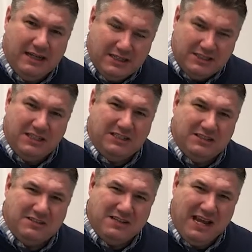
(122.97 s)
In
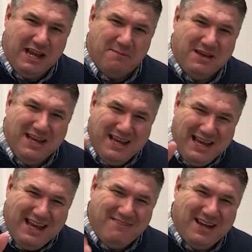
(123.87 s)
Jesus' name,
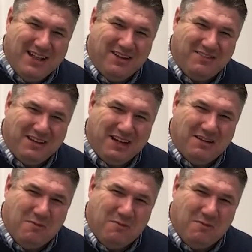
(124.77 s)
amen. I'll see you